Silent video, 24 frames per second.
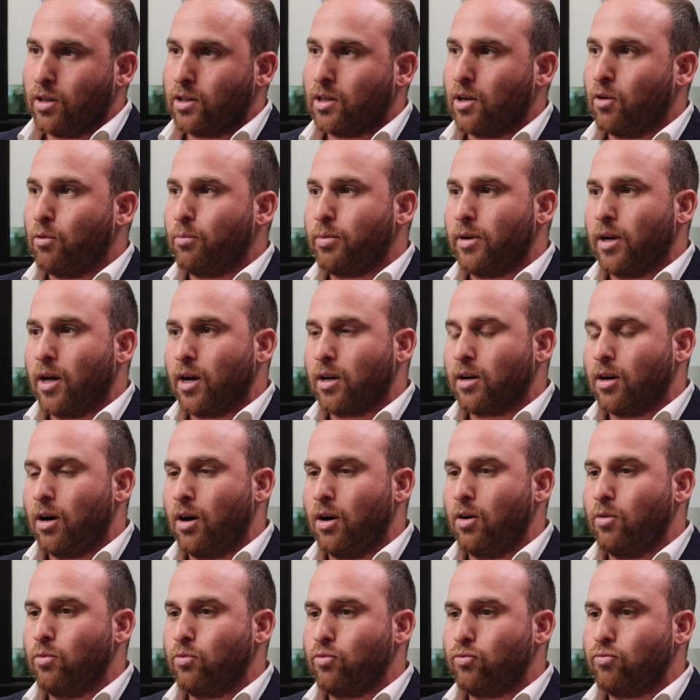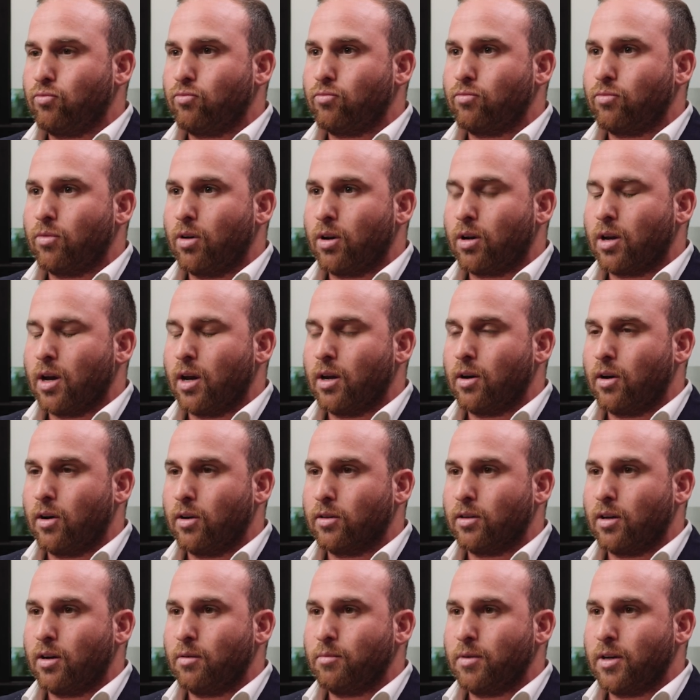And they'll be like, oh, okay,
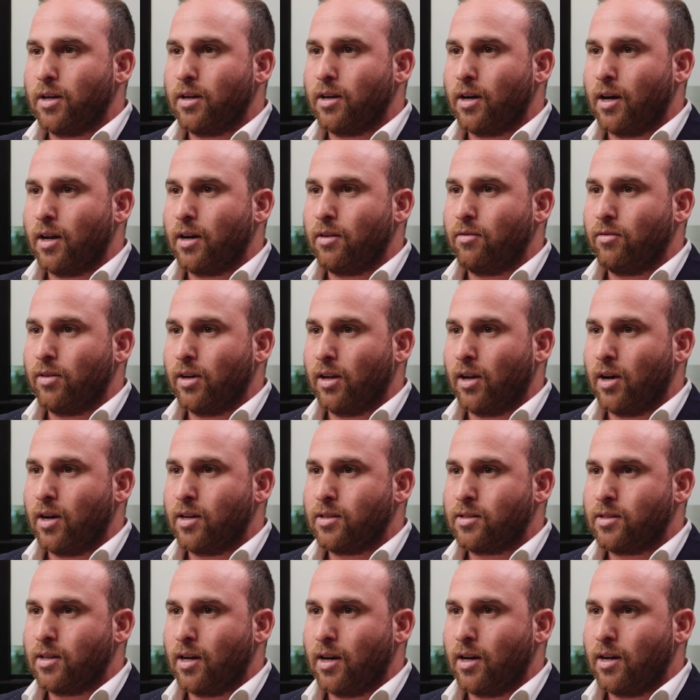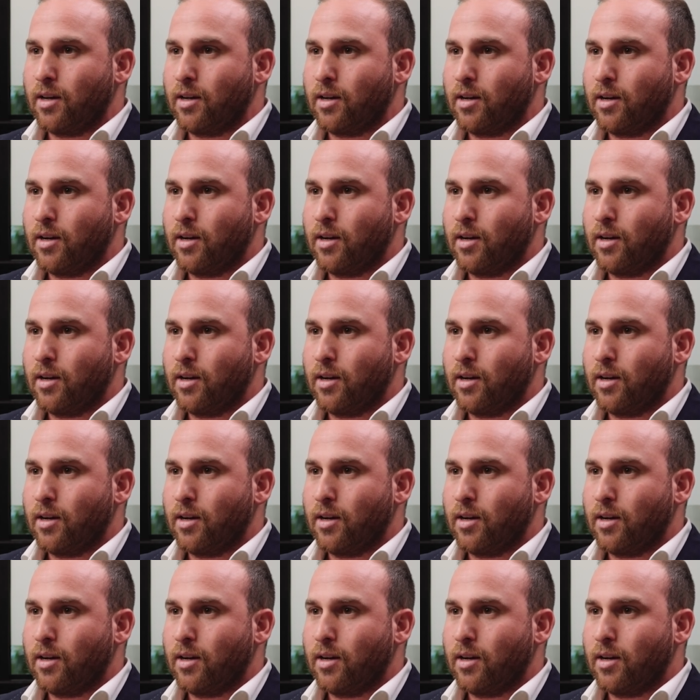hold on a minute. I didn't realize, yeah?